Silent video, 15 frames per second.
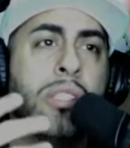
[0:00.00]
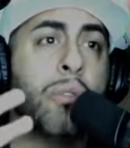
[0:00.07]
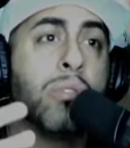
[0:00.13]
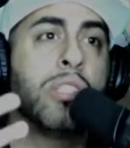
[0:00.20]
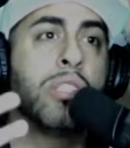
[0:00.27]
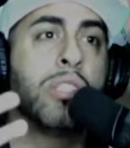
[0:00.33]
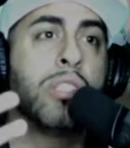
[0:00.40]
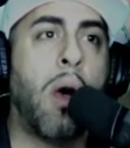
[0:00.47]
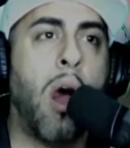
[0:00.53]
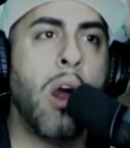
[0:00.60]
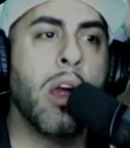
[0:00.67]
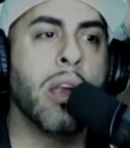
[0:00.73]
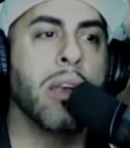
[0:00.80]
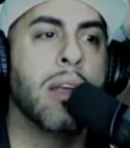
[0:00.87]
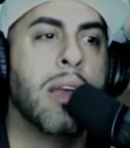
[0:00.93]

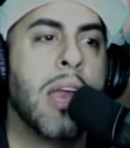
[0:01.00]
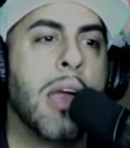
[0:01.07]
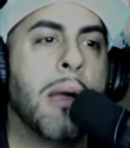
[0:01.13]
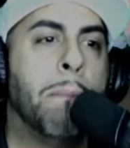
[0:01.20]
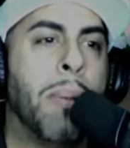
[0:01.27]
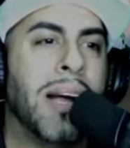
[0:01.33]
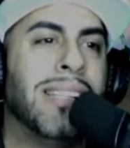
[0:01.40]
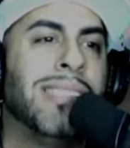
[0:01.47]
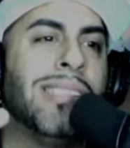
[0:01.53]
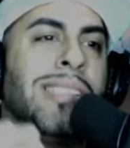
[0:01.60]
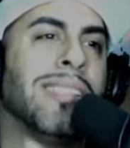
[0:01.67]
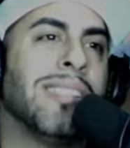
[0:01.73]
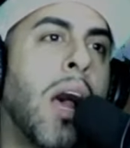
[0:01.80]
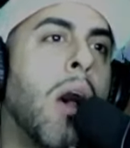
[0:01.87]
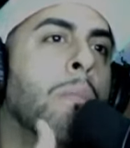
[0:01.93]
smart, but
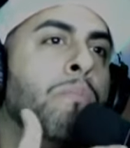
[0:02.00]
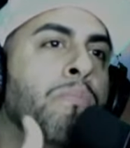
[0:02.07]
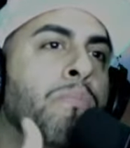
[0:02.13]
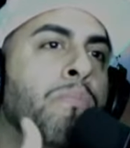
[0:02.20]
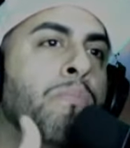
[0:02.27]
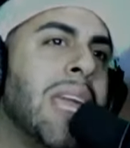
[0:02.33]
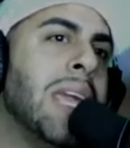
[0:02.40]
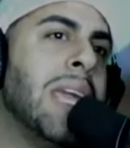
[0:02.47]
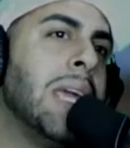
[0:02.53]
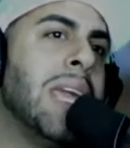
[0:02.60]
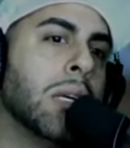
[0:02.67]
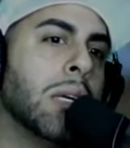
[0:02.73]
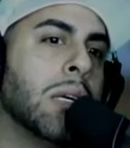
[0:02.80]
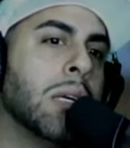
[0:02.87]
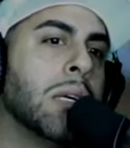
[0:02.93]

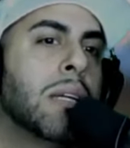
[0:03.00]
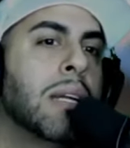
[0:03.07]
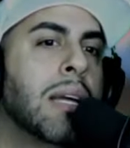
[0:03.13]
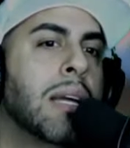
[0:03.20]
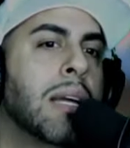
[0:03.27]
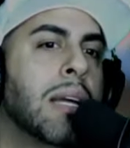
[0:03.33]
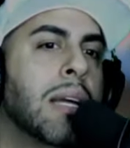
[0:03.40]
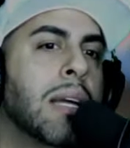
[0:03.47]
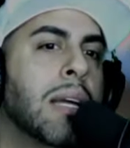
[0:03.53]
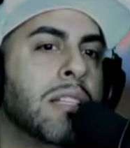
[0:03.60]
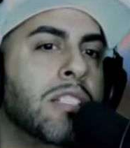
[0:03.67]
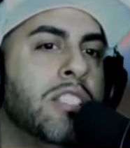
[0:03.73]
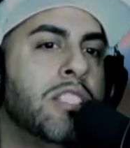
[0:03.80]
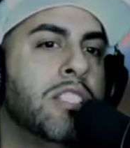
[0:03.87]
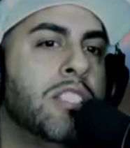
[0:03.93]
something
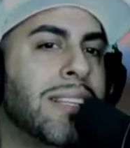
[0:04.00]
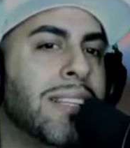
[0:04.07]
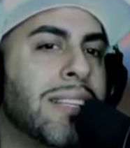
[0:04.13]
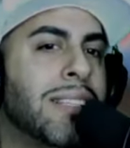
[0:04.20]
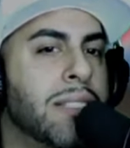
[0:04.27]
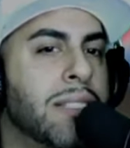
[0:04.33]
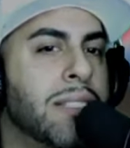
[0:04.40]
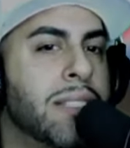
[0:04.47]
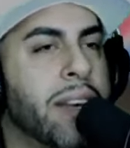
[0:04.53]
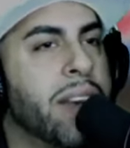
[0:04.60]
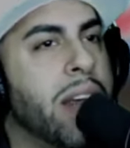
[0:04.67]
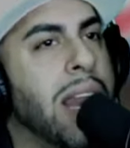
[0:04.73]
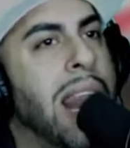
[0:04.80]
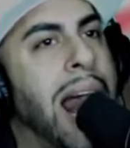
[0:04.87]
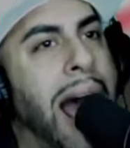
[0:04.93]
just didn't
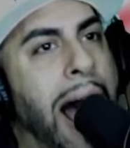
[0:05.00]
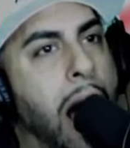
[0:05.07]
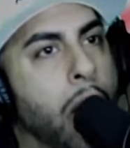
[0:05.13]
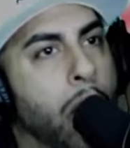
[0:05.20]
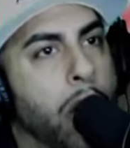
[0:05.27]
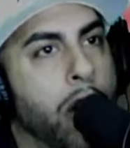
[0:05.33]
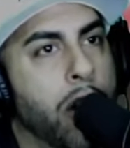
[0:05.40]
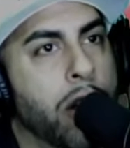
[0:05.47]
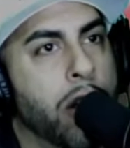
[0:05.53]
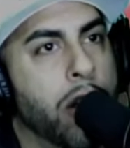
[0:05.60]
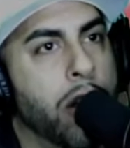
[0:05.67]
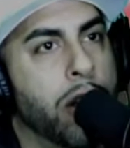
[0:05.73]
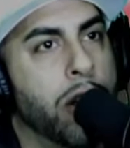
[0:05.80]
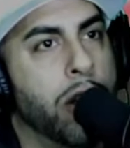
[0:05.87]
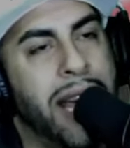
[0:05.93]
allow her
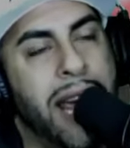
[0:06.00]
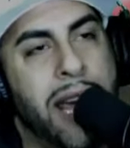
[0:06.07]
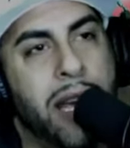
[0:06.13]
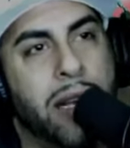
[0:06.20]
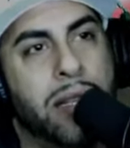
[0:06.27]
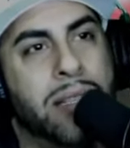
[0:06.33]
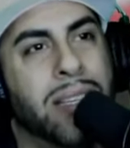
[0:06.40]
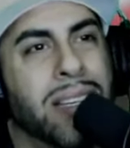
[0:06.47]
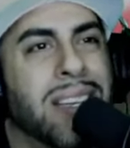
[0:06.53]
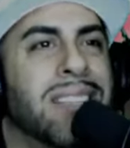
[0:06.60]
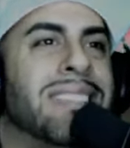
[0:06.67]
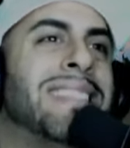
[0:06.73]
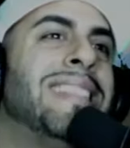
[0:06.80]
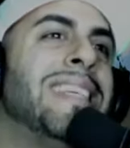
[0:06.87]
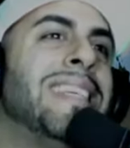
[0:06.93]
to
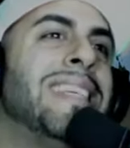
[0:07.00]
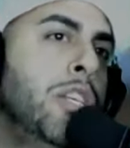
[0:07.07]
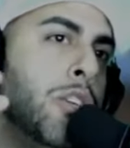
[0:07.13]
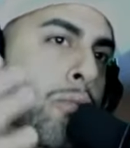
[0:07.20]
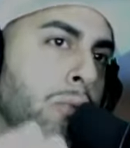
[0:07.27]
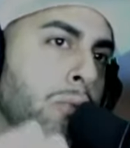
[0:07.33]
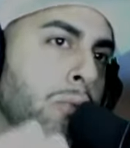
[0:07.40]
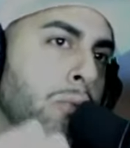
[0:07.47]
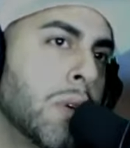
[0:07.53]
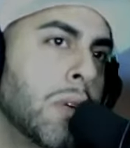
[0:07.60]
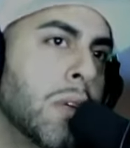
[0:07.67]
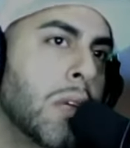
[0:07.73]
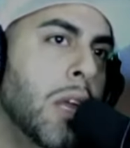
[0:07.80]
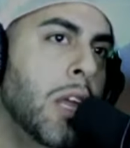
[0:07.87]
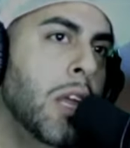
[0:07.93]
continue,
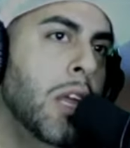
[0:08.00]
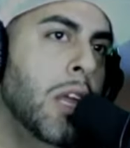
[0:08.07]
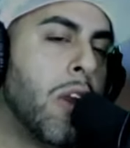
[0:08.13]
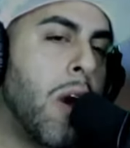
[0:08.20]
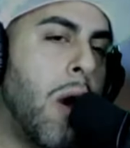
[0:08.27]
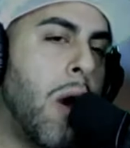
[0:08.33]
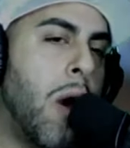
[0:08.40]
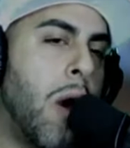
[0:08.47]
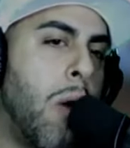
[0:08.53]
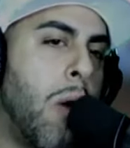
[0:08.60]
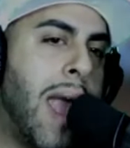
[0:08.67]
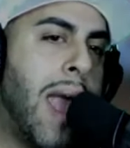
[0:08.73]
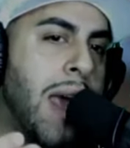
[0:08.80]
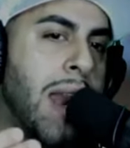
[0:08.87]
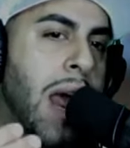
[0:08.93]
you know,
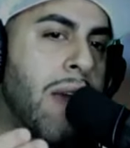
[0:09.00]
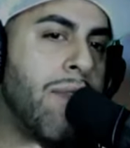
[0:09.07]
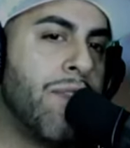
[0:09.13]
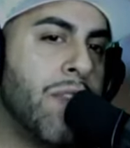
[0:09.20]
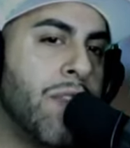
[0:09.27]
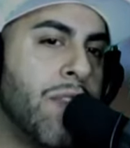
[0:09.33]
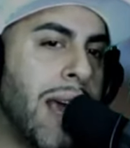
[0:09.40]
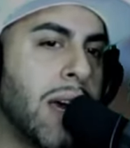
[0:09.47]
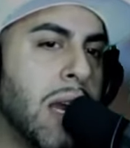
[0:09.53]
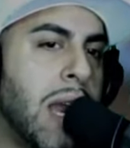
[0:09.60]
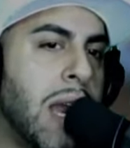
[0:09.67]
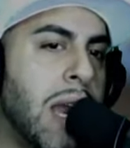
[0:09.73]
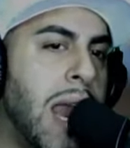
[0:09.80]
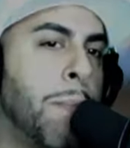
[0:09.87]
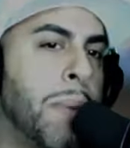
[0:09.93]
and I feel like a
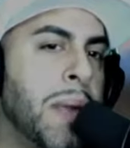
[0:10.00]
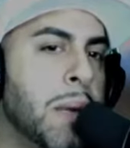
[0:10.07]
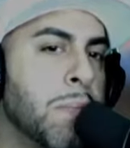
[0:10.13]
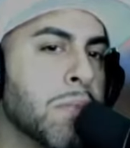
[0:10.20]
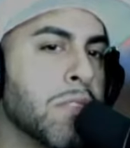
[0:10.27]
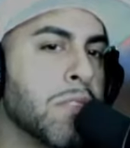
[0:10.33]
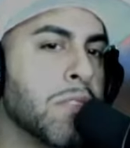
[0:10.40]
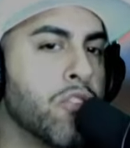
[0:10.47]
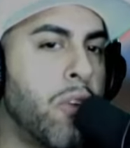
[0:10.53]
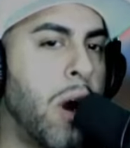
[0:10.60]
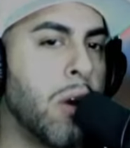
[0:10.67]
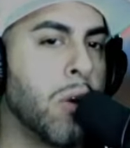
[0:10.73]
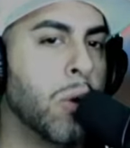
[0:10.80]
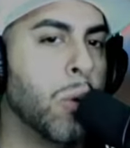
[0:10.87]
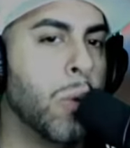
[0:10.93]
lot of people
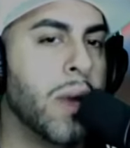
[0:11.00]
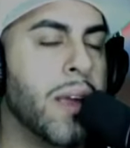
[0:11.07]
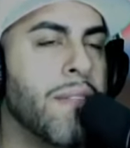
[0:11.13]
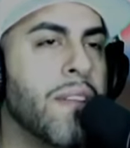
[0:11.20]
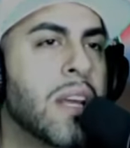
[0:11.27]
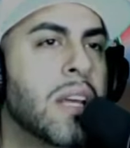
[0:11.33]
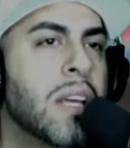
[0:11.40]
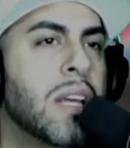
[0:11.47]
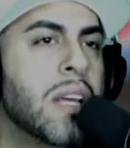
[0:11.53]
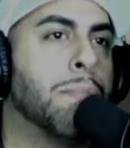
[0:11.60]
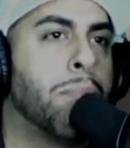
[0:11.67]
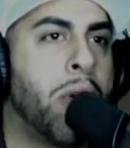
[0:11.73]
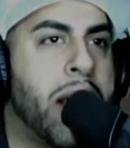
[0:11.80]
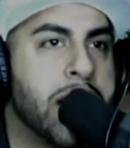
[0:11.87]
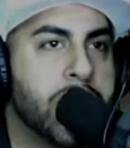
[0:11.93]
struggle with
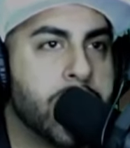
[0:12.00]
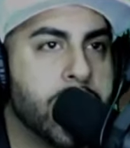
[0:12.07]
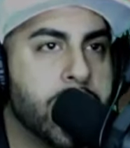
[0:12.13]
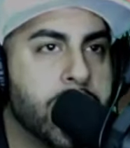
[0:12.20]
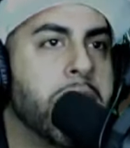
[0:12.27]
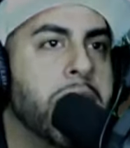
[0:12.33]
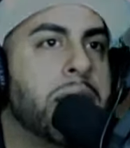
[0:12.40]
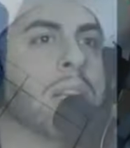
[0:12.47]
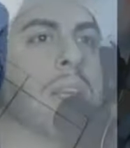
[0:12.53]
depression,